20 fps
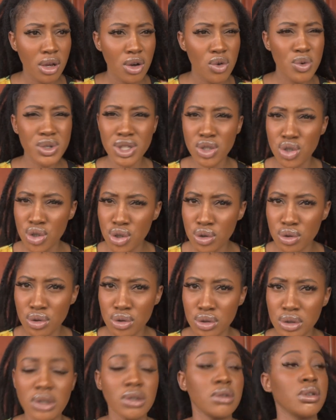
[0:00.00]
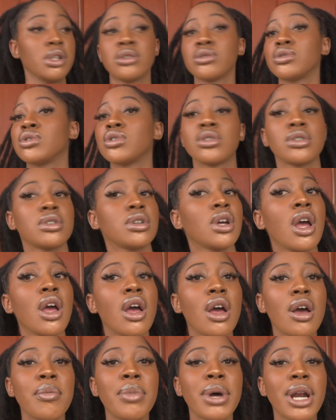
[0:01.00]
Was it June? Oh, I don't know.
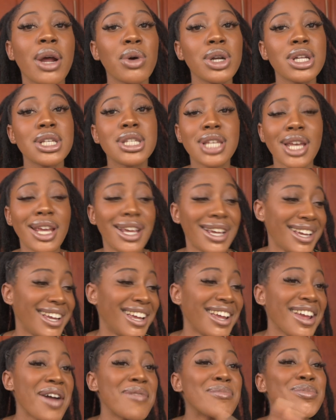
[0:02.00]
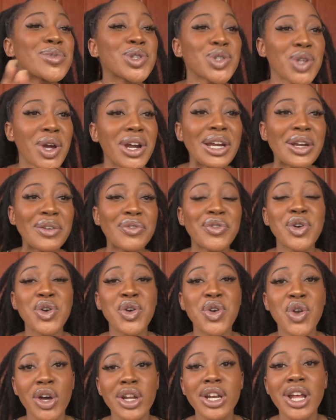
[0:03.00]
But I wanna say I'm sorry for
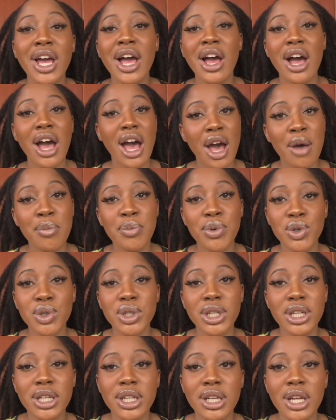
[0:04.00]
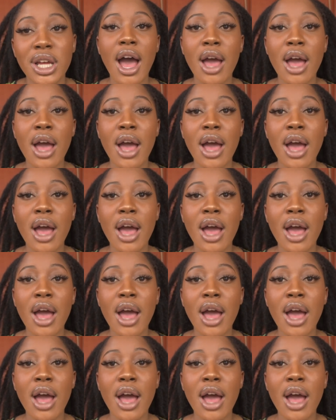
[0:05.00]
not uploading.